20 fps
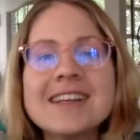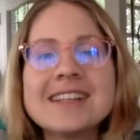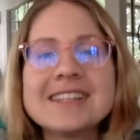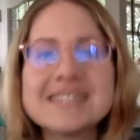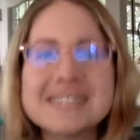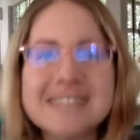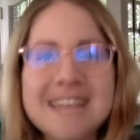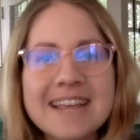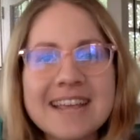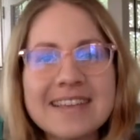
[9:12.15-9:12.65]

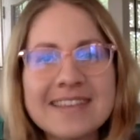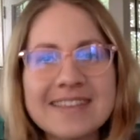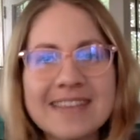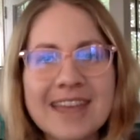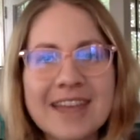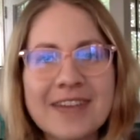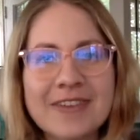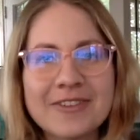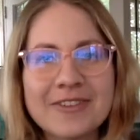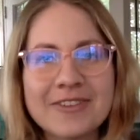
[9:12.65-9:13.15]
Stay
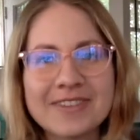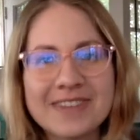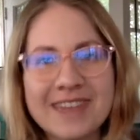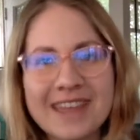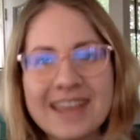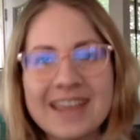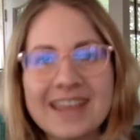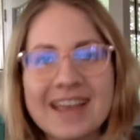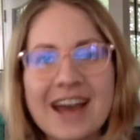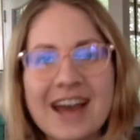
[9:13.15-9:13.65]
safe,
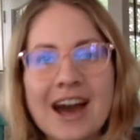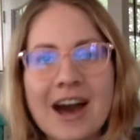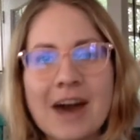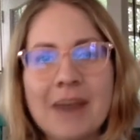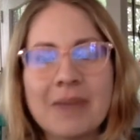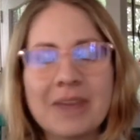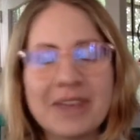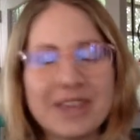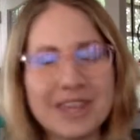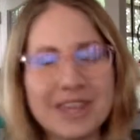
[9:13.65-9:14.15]
stay calm,
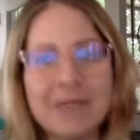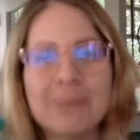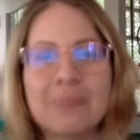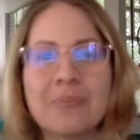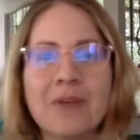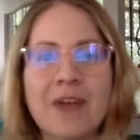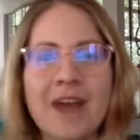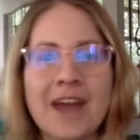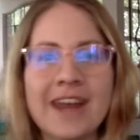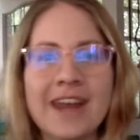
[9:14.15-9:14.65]
and keep
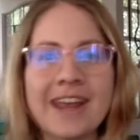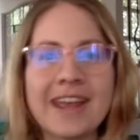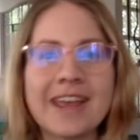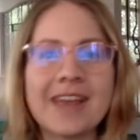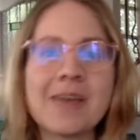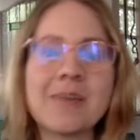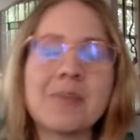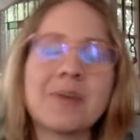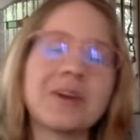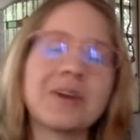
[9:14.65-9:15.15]

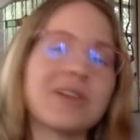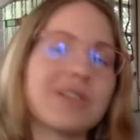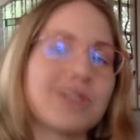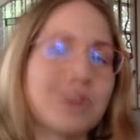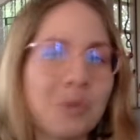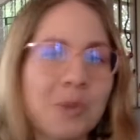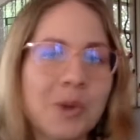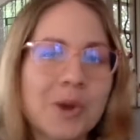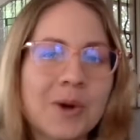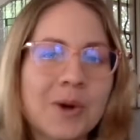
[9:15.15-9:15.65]
writing, because the
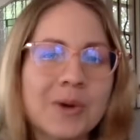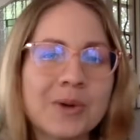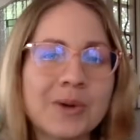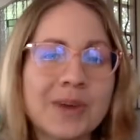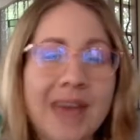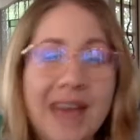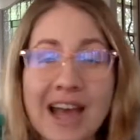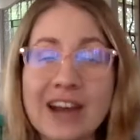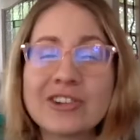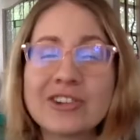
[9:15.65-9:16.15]
world
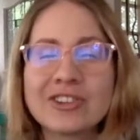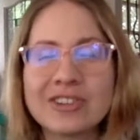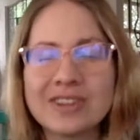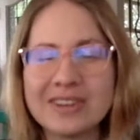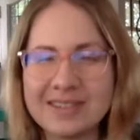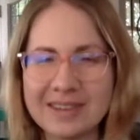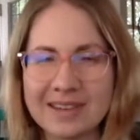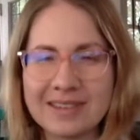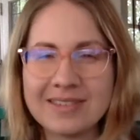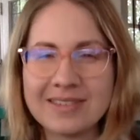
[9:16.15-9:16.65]
actually
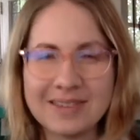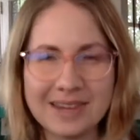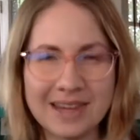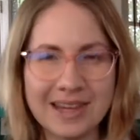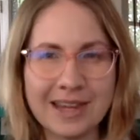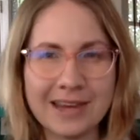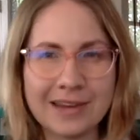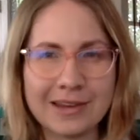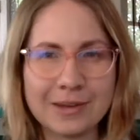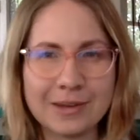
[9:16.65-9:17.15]
does
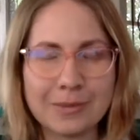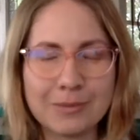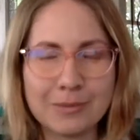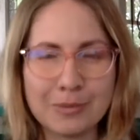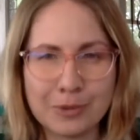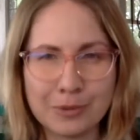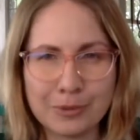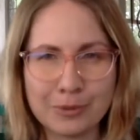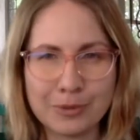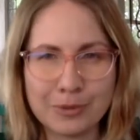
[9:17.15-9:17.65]
need
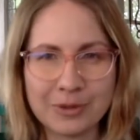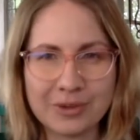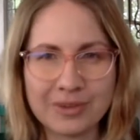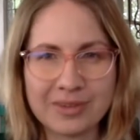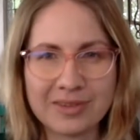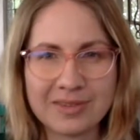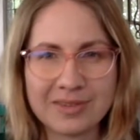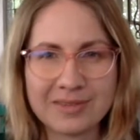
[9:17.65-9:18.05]
more books.